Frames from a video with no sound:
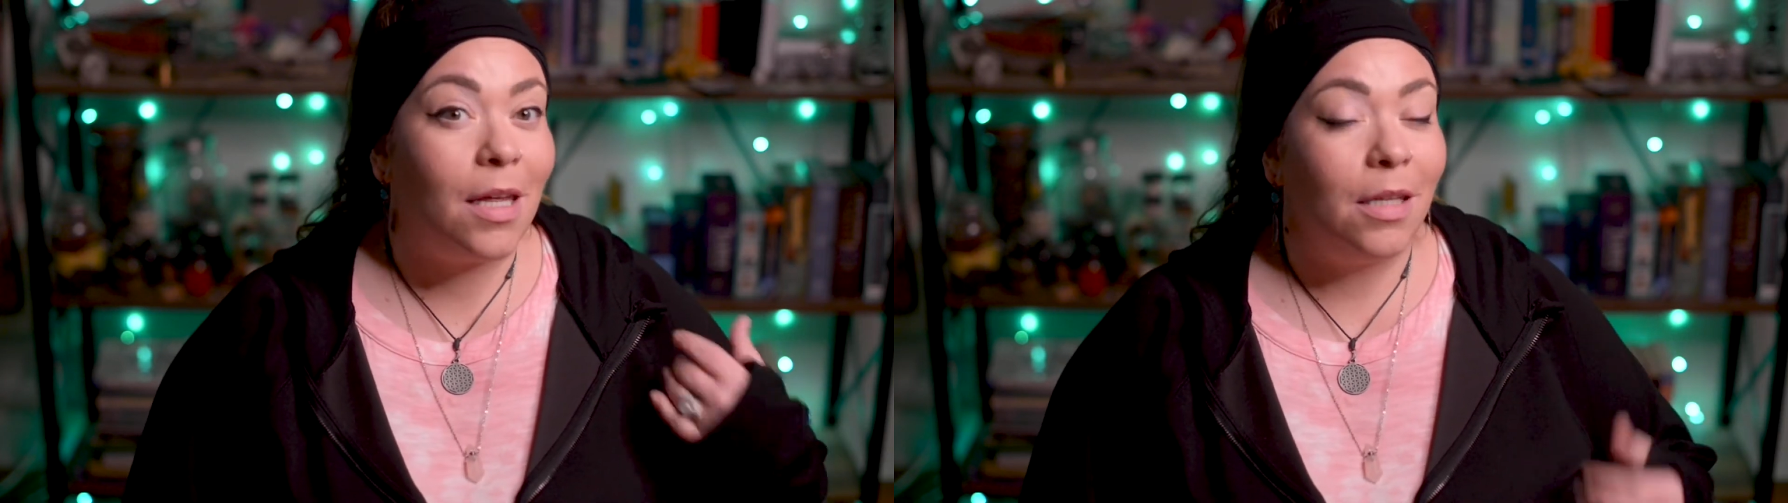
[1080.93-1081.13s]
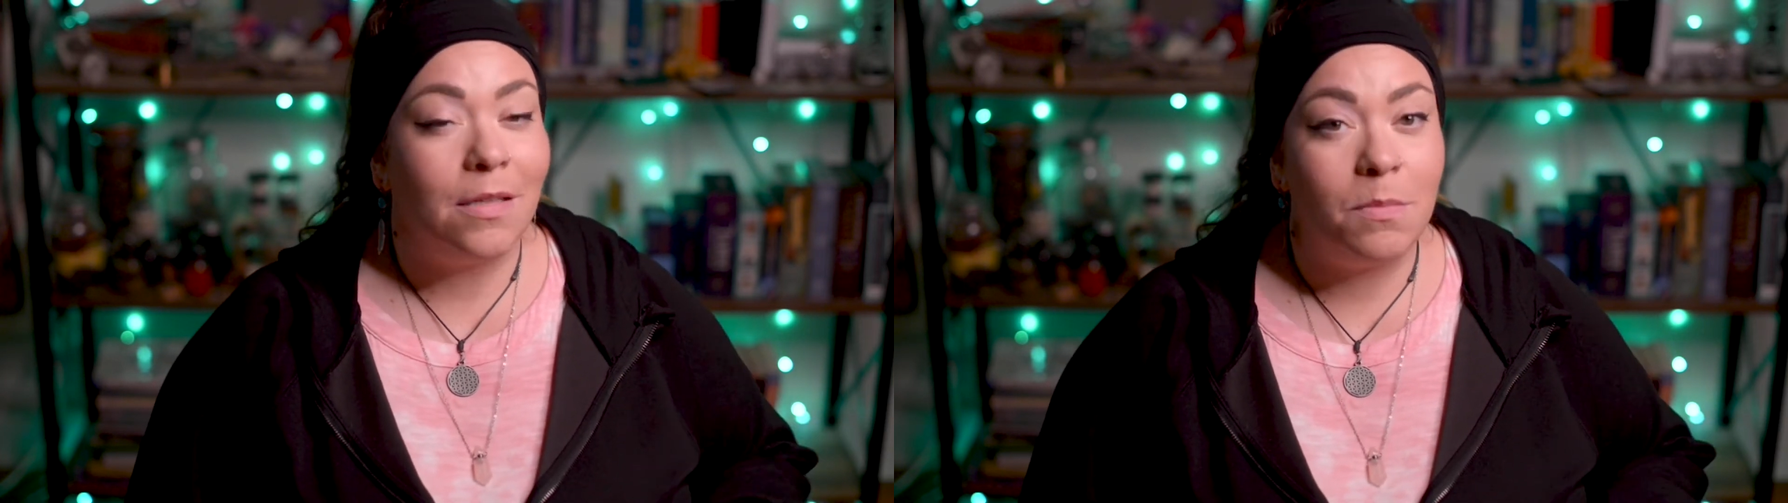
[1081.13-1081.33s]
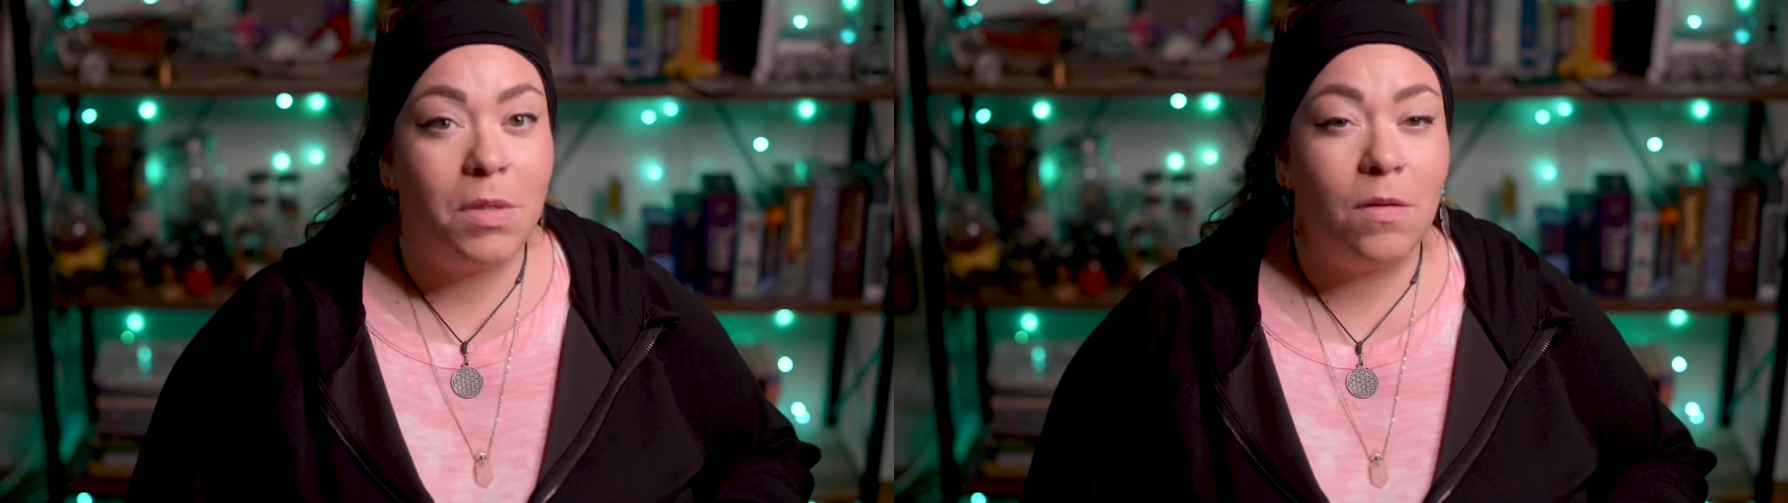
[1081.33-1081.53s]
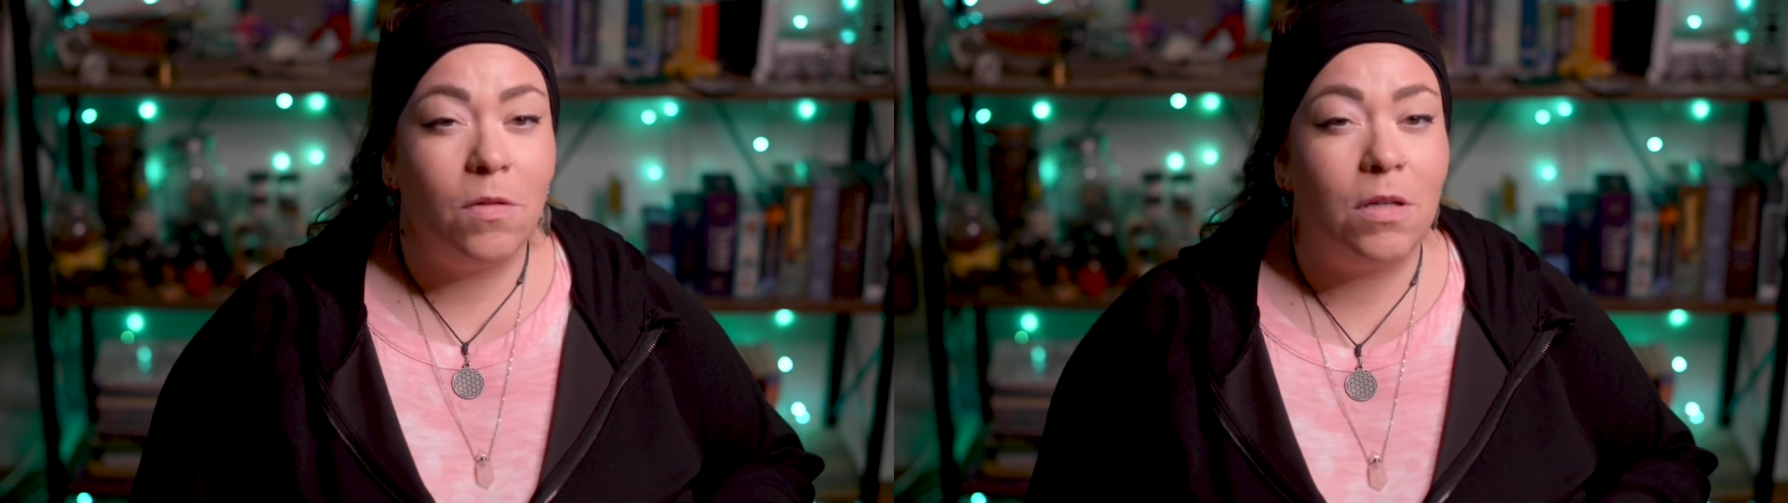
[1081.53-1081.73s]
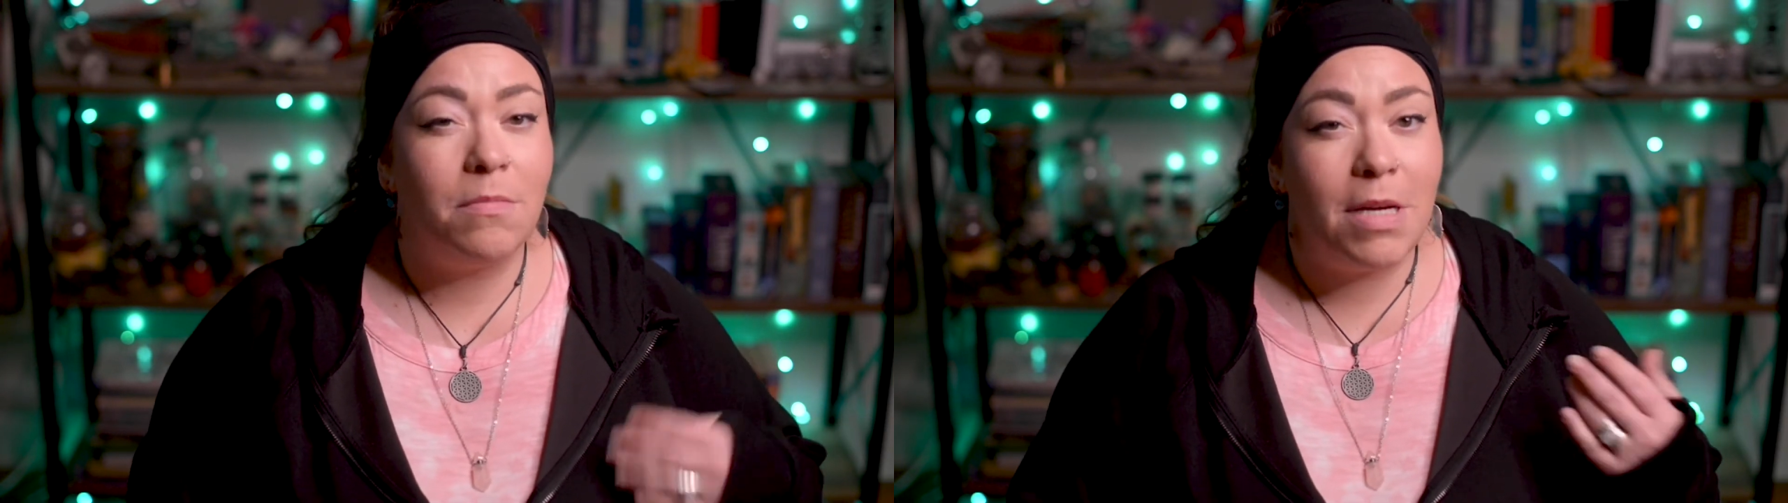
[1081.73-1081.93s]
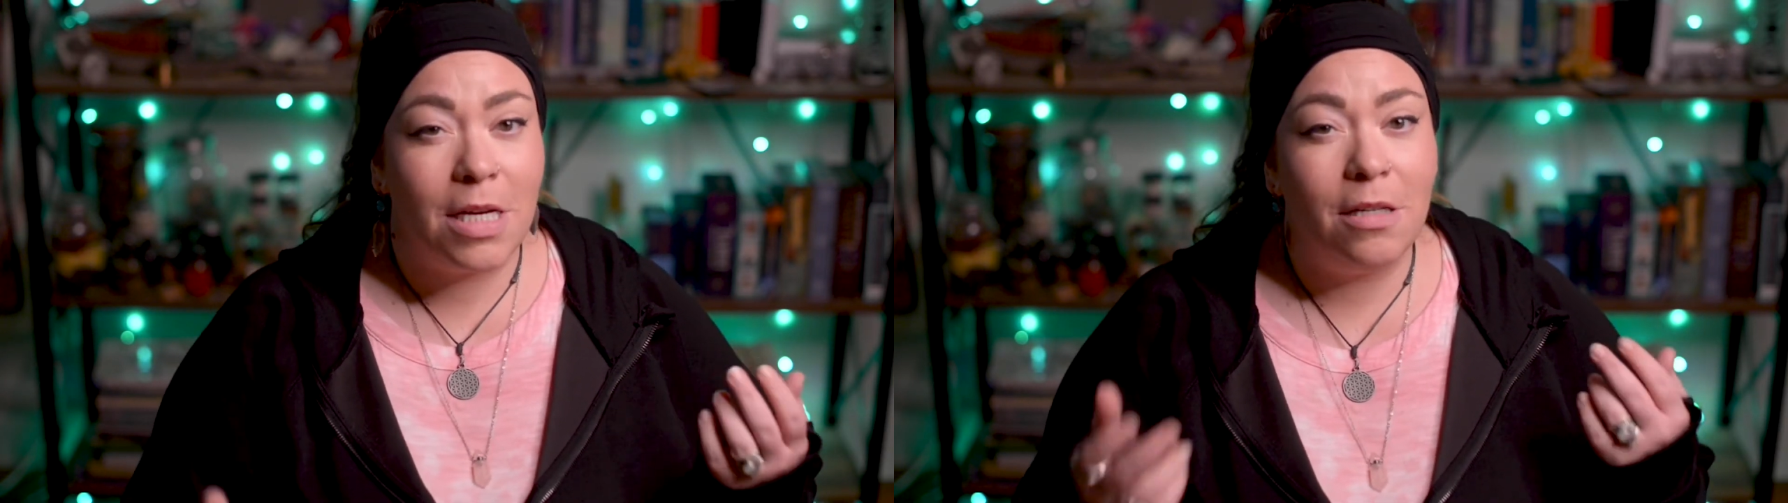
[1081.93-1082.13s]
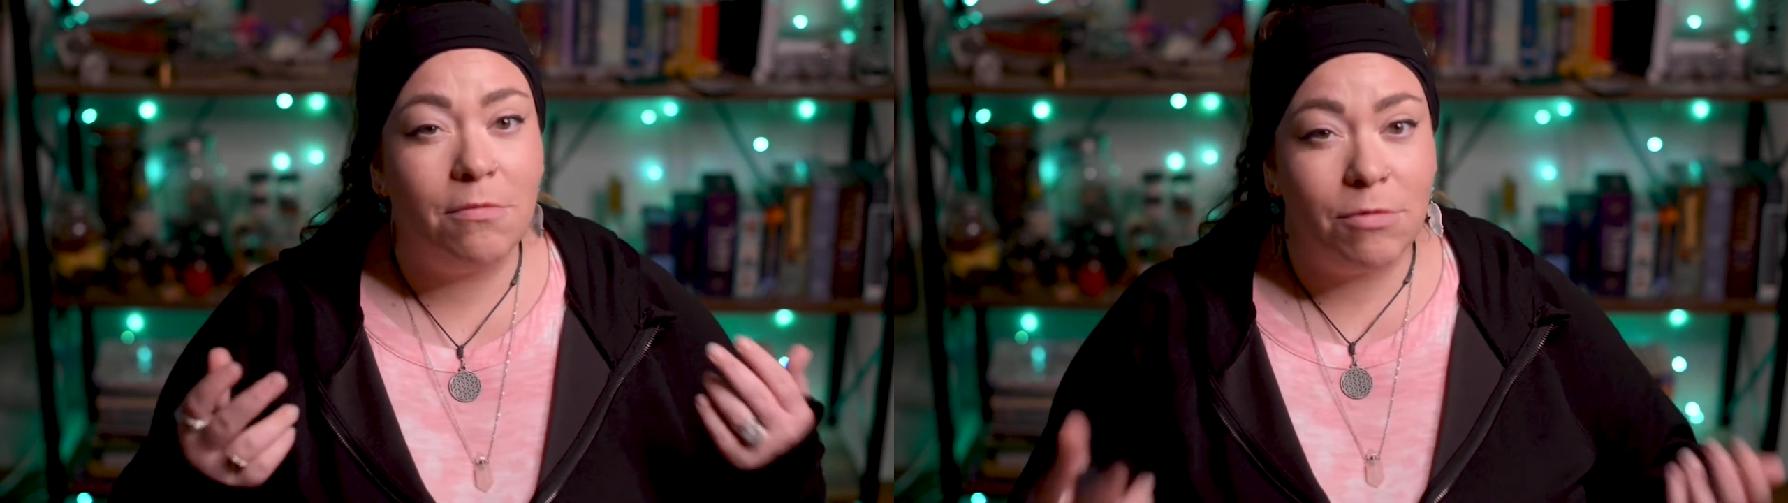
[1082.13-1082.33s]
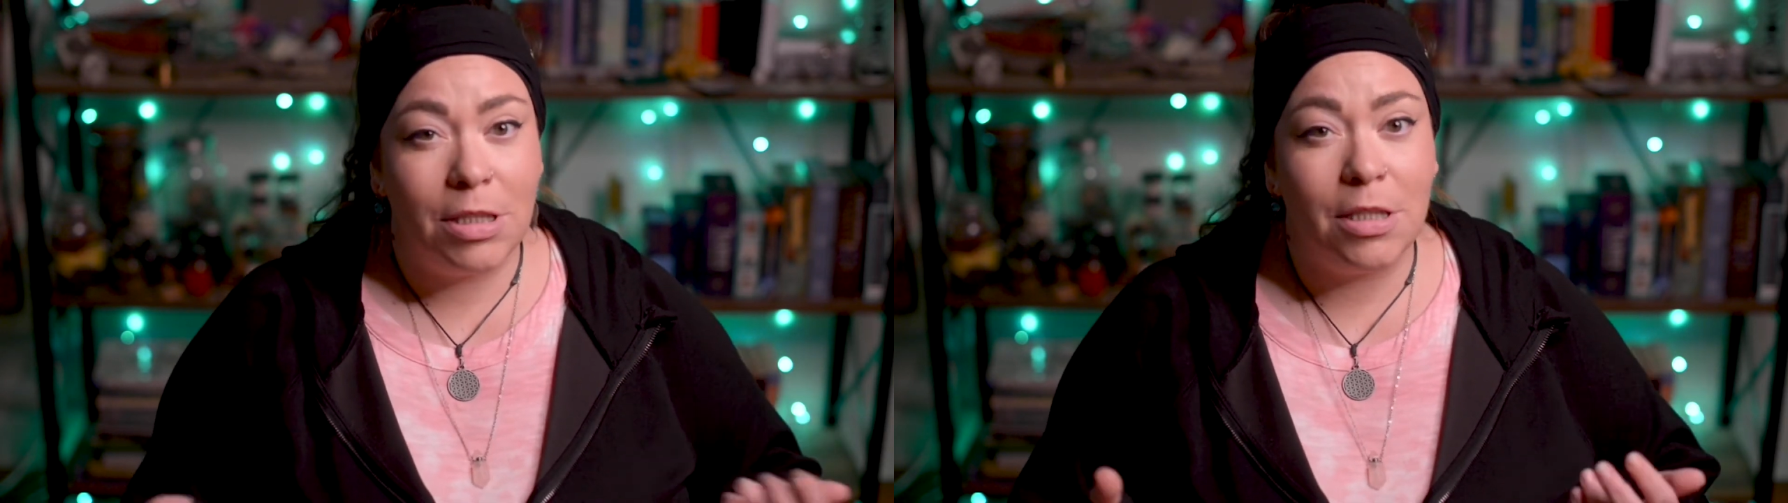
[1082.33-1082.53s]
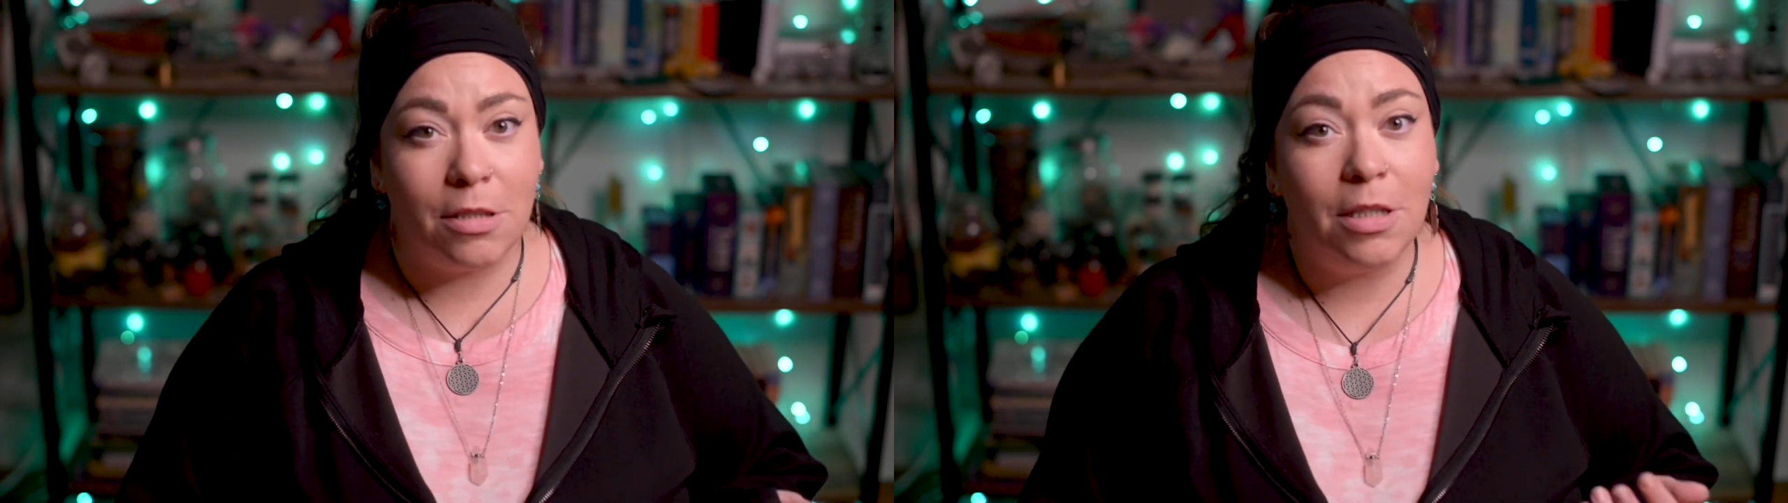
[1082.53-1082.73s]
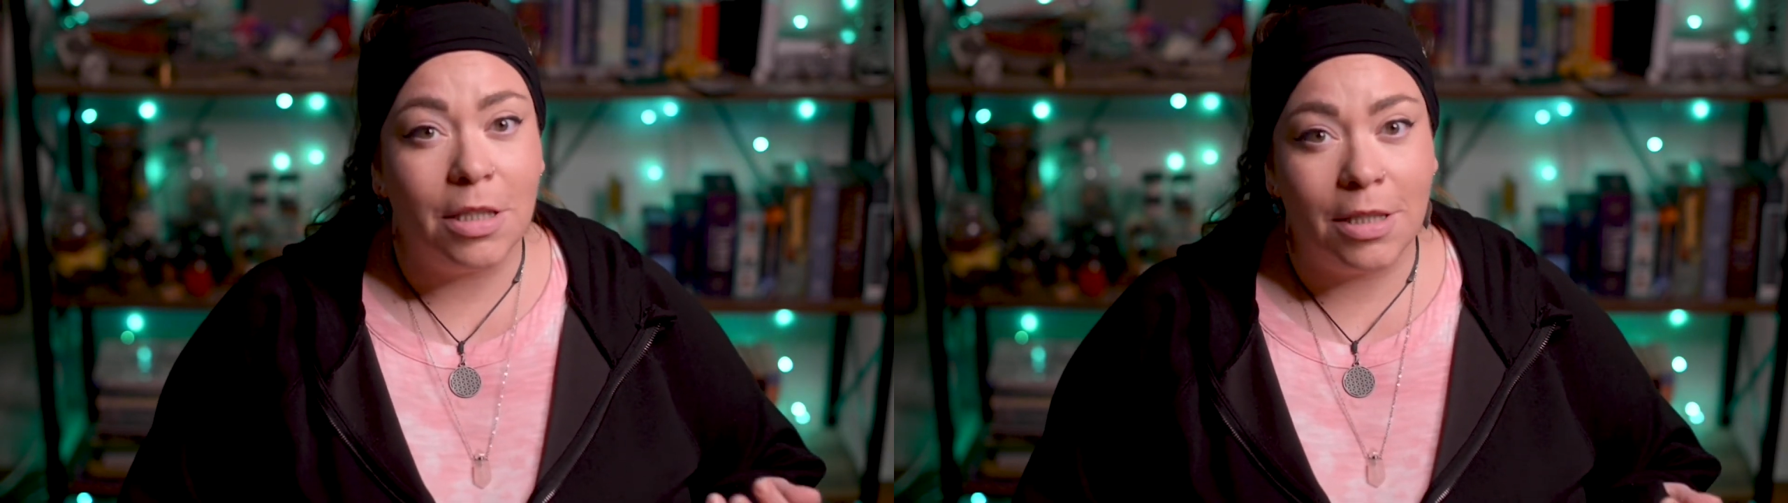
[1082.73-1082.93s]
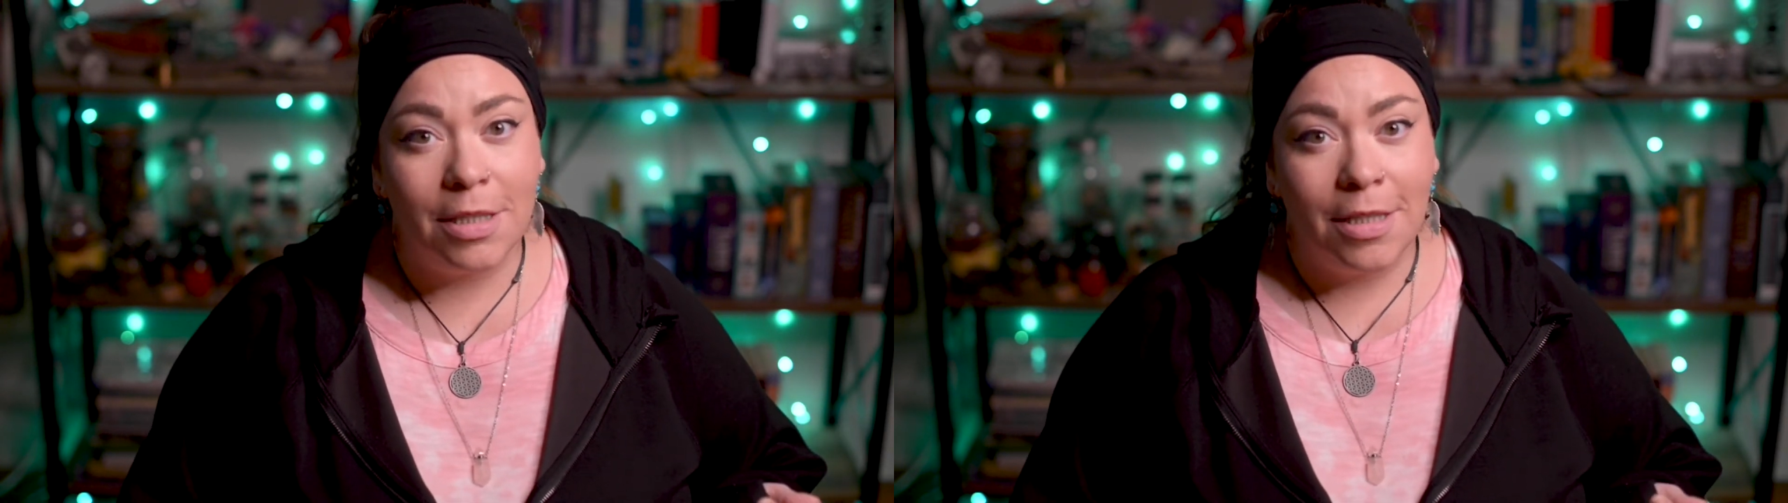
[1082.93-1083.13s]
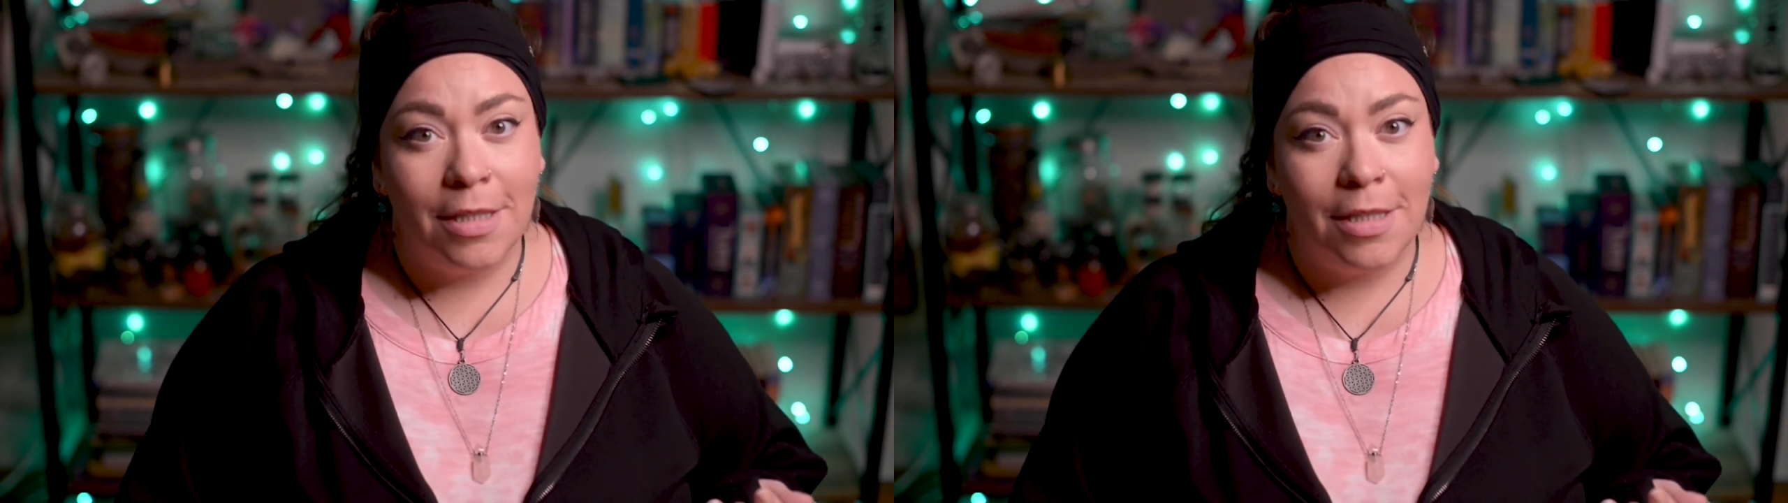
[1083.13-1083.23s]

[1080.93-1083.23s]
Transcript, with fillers: getting lots of B-roll and making it really good.